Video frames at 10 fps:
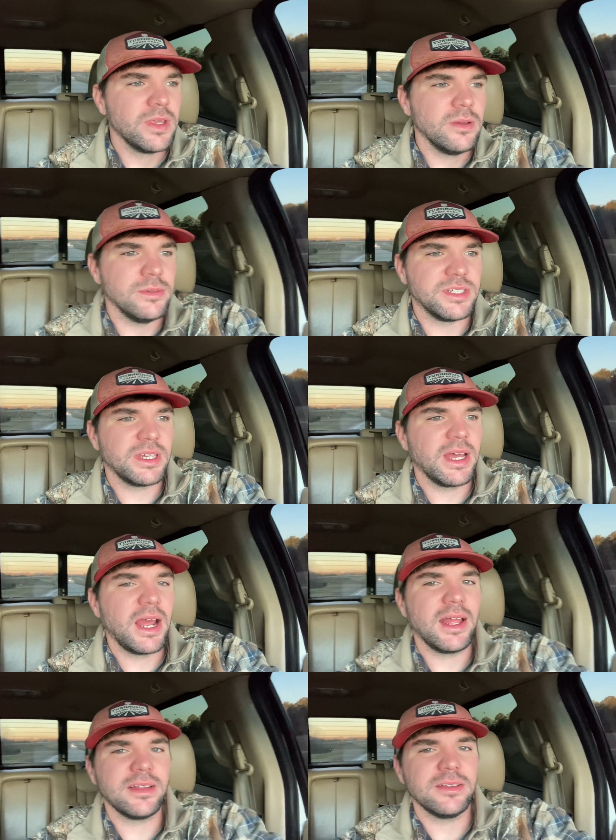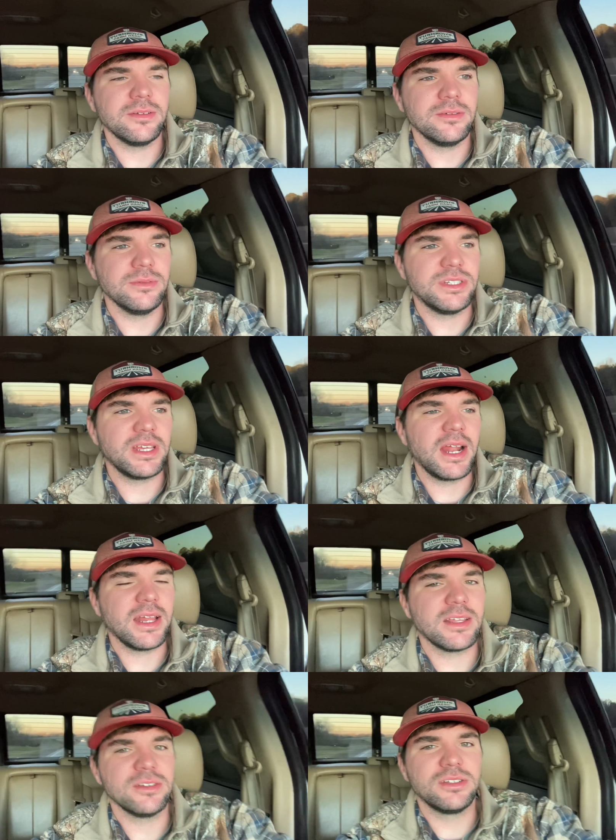We set out
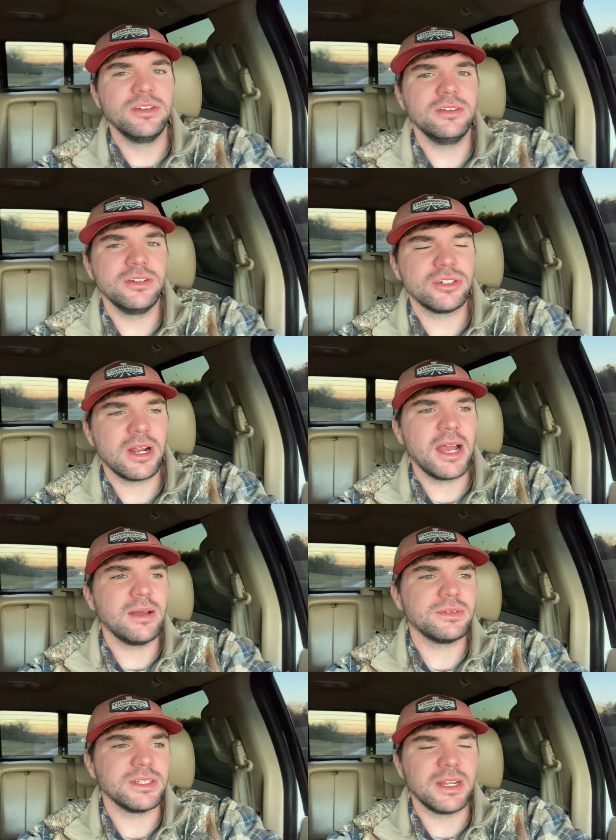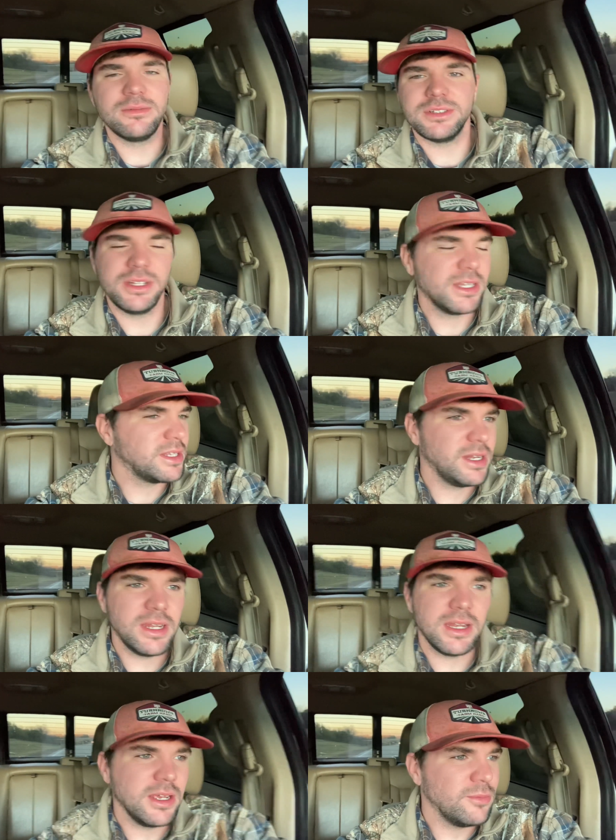those 2 new traps, and there was nothing in
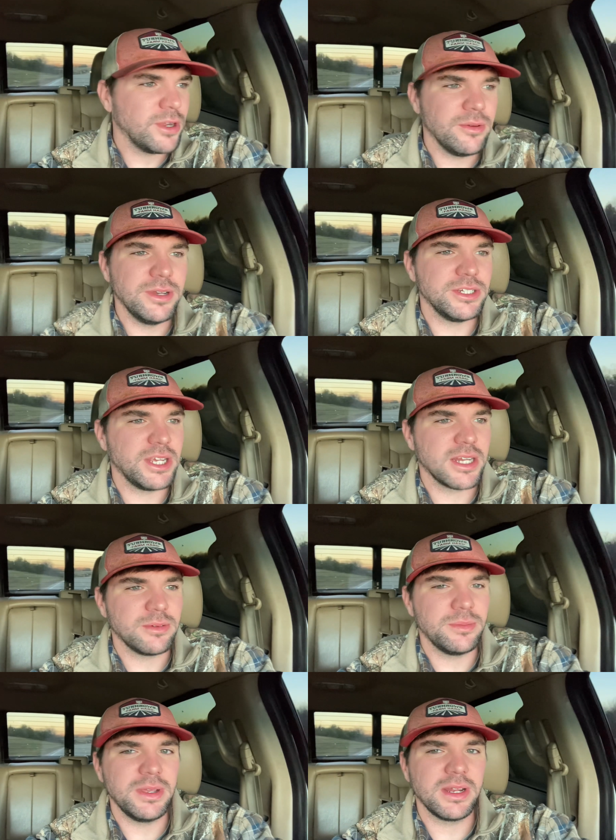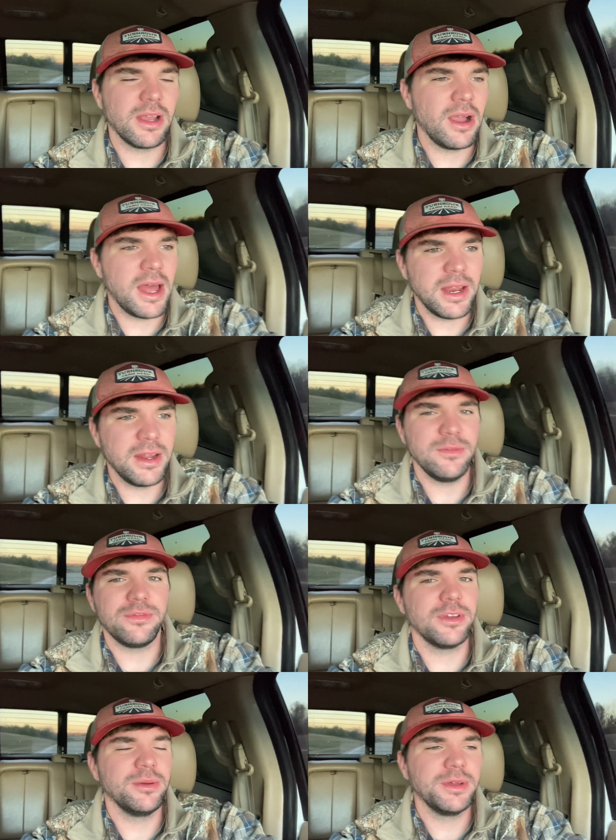them when I went and checked them a minute ago. I didn't even
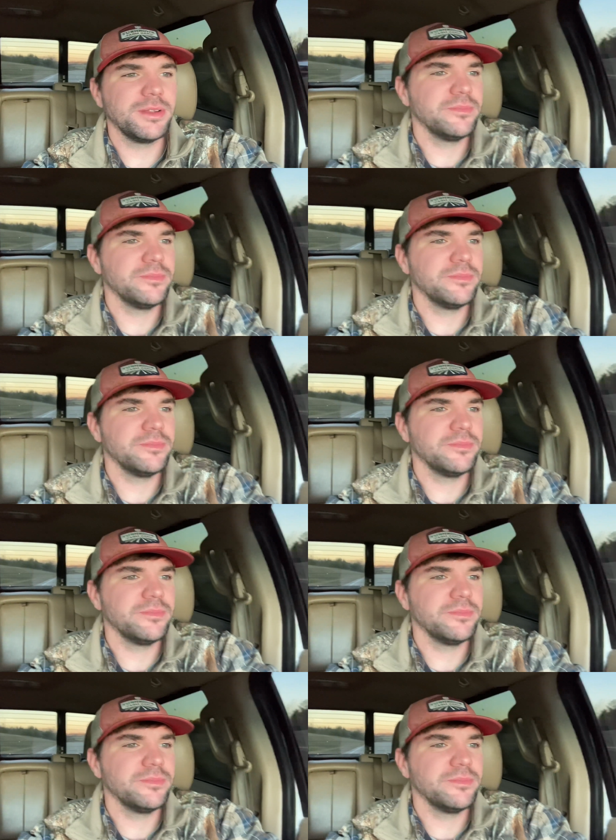film it.